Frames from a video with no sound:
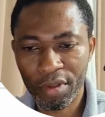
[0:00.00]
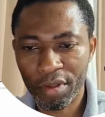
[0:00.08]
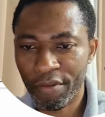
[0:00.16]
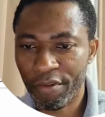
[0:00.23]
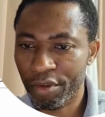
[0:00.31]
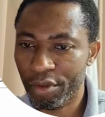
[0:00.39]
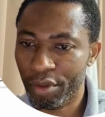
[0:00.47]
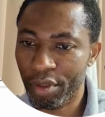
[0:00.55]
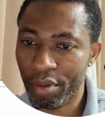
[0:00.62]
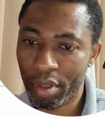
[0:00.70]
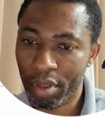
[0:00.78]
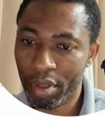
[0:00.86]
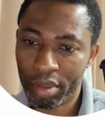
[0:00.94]
If you do the
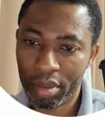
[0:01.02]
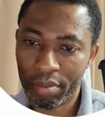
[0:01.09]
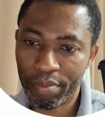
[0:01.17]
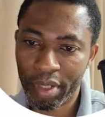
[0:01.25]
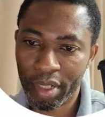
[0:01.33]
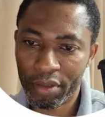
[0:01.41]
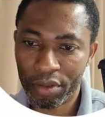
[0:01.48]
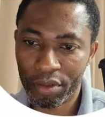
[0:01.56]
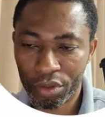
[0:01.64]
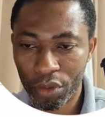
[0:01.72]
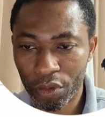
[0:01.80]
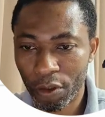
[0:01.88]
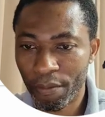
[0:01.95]
wrong thing, Python
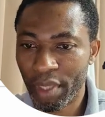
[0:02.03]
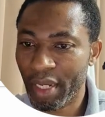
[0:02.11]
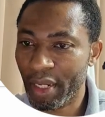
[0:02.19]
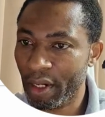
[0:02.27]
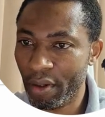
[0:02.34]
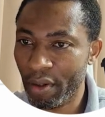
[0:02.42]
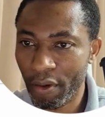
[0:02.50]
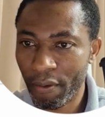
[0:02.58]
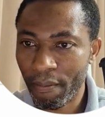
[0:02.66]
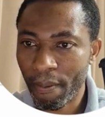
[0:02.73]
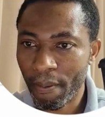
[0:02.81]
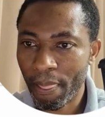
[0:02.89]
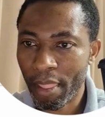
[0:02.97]
throws up that error,
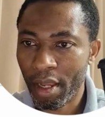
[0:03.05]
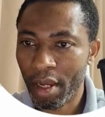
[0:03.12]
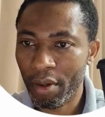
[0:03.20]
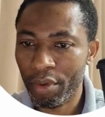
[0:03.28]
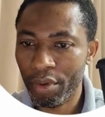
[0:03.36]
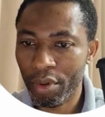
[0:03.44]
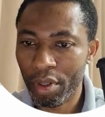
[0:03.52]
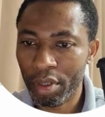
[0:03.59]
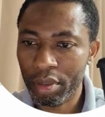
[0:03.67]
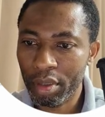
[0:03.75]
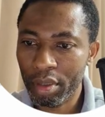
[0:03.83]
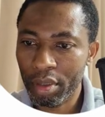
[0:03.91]
and we run.